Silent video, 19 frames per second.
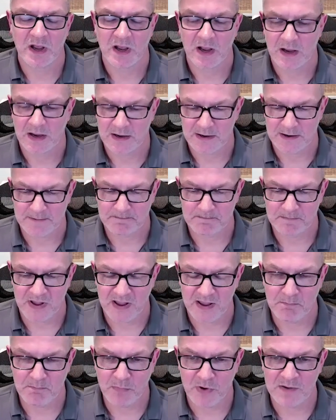
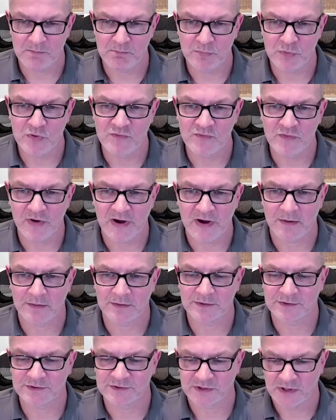It might move
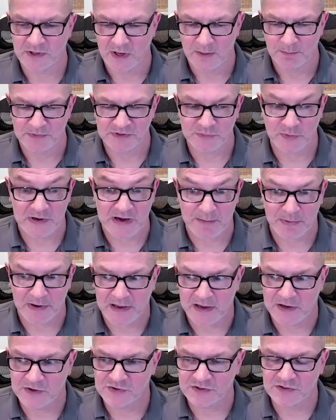around between
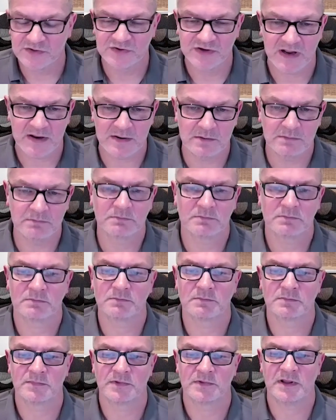applications in
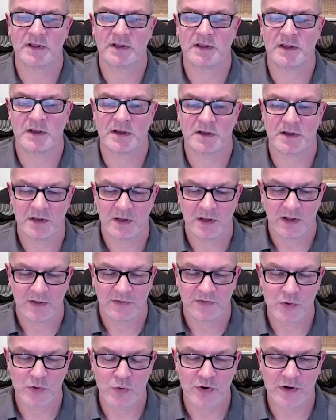the
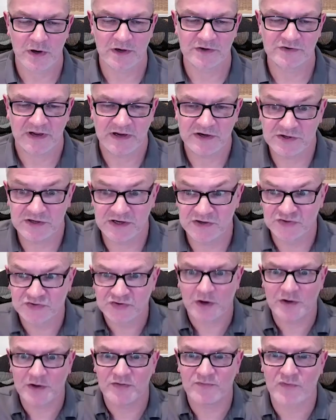organization
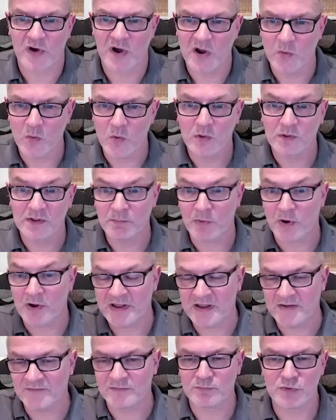inside the firewall. It might
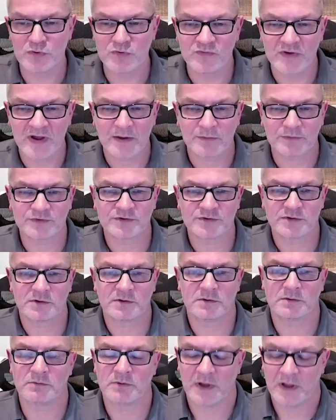even move out
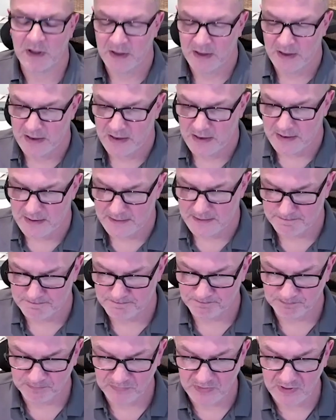to
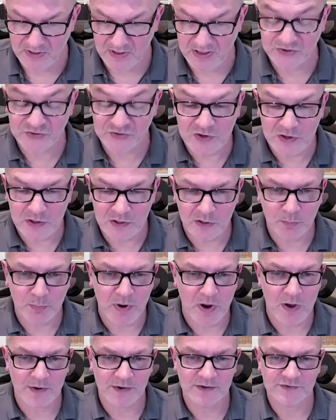external
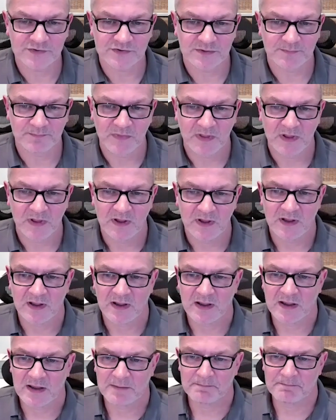partners.
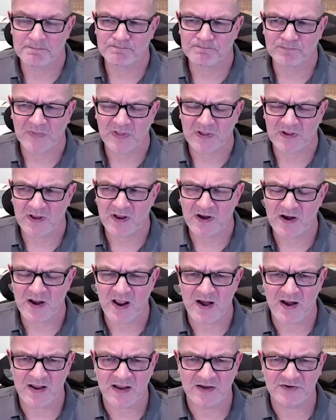
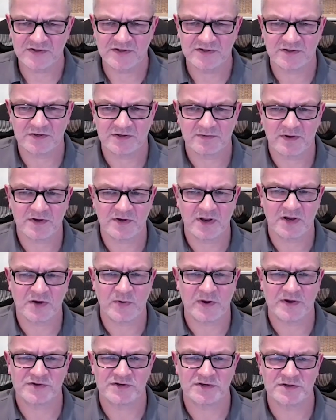And I guess this is a
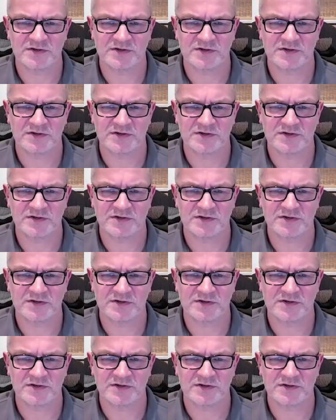question